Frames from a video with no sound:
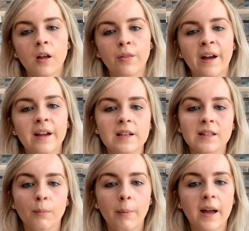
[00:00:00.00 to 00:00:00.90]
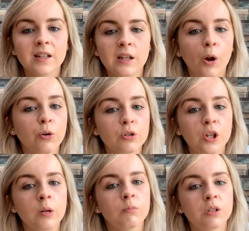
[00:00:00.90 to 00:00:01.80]
that is the best
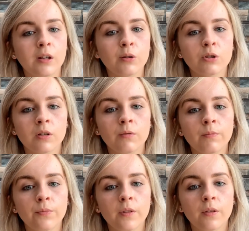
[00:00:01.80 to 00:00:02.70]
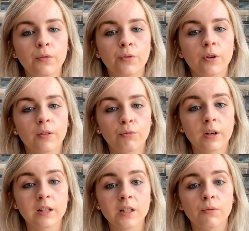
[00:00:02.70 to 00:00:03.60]
long-term solution for a
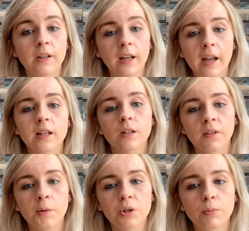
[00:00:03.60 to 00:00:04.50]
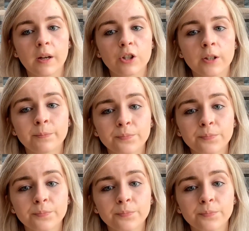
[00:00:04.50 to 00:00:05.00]
really severe case of hip dysplasia.